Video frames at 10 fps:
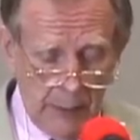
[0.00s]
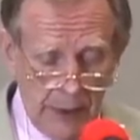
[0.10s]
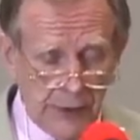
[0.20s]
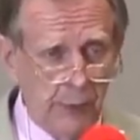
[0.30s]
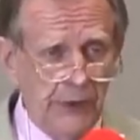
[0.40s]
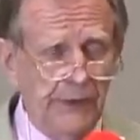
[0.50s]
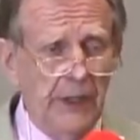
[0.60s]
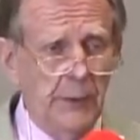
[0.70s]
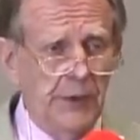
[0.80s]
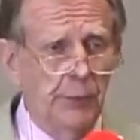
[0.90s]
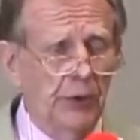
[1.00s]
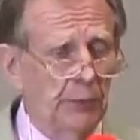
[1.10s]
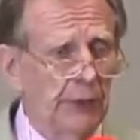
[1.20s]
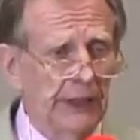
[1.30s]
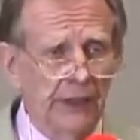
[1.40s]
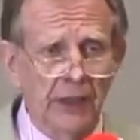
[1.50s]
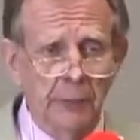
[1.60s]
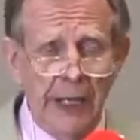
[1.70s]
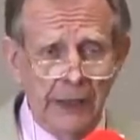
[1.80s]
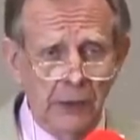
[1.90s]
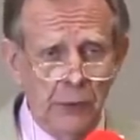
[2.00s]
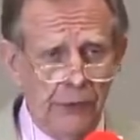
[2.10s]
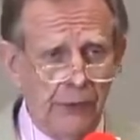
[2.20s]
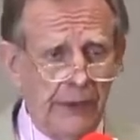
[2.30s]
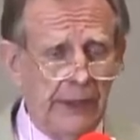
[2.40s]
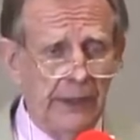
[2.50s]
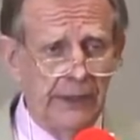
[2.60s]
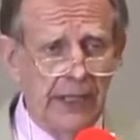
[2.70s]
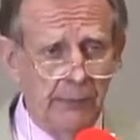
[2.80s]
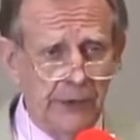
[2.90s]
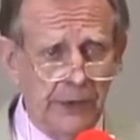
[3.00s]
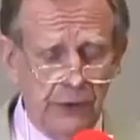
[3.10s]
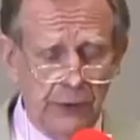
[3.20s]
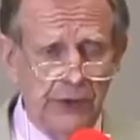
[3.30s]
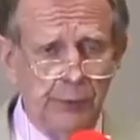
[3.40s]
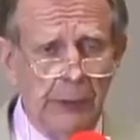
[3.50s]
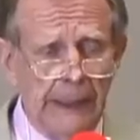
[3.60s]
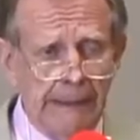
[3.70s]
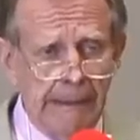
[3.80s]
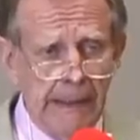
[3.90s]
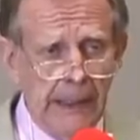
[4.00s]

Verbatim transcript: his most famous book being Young Man Luther that attempted to explain